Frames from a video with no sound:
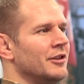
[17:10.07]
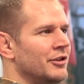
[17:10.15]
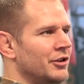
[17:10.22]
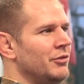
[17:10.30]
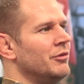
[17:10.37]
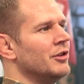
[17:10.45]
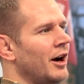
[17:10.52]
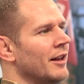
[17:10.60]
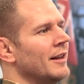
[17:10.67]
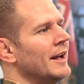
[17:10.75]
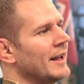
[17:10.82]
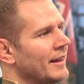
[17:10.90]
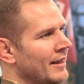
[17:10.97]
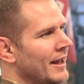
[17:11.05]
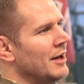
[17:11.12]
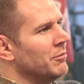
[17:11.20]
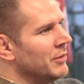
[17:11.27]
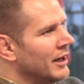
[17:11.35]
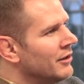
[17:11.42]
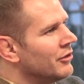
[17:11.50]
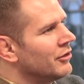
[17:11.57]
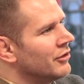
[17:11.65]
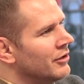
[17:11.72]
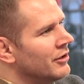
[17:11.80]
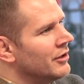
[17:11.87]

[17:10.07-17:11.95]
do you not like it that much?